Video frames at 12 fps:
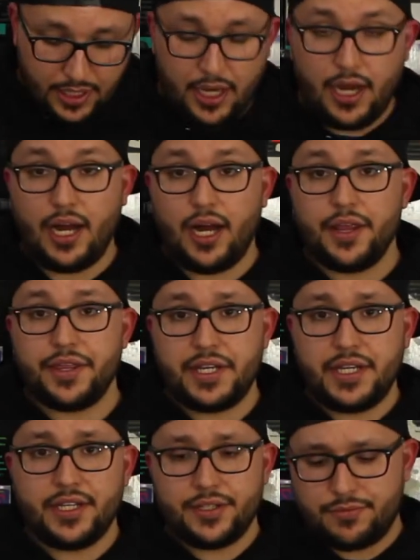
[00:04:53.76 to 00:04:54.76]

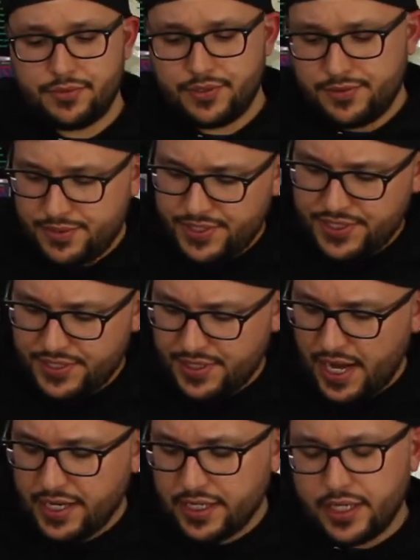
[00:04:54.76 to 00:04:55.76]
The
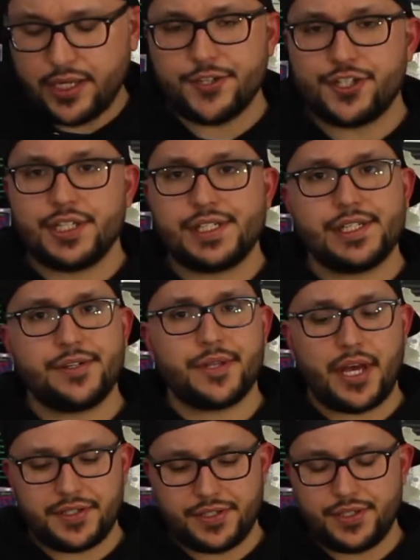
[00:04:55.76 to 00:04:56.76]
Sega GT
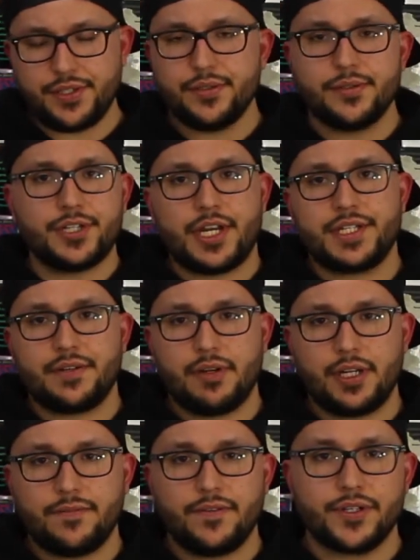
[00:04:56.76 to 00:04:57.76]
2002 Jet Set
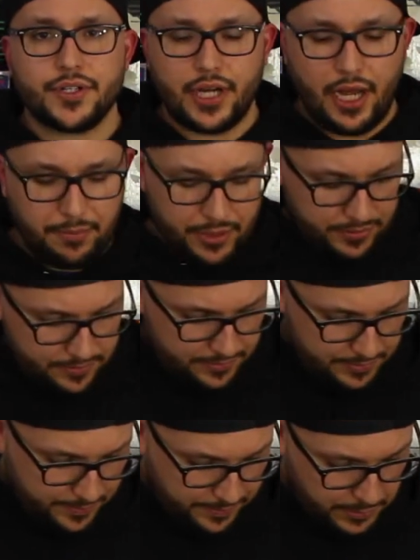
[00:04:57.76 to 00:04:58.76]
Radio Future combo.
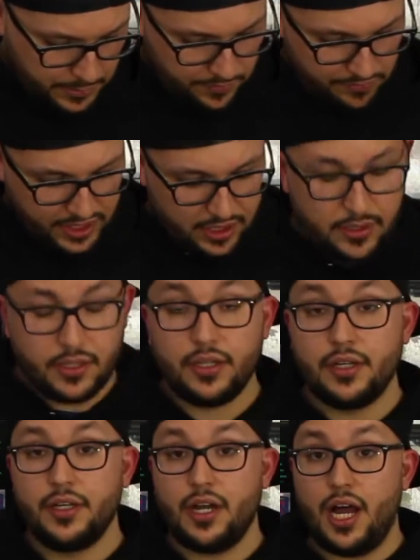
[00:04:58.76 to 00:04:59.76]

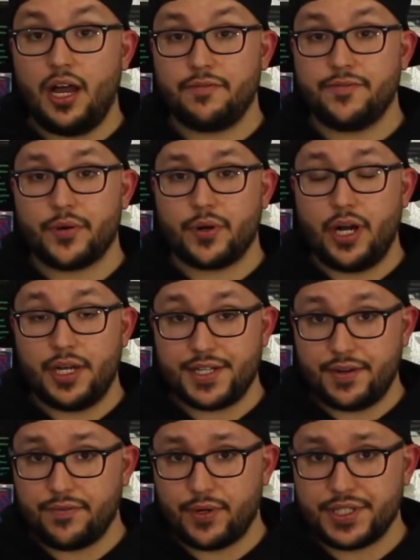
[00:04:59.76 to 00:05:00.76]

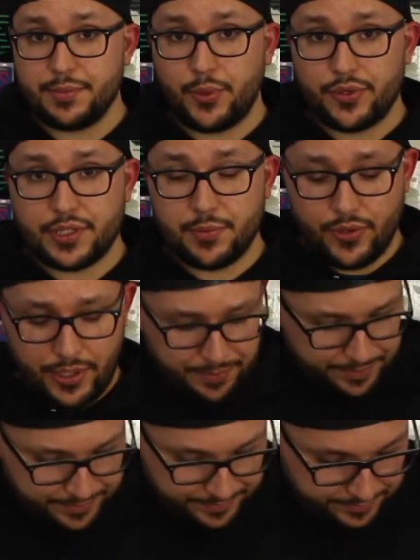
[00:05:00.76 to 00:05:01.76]
Forza Motorsport.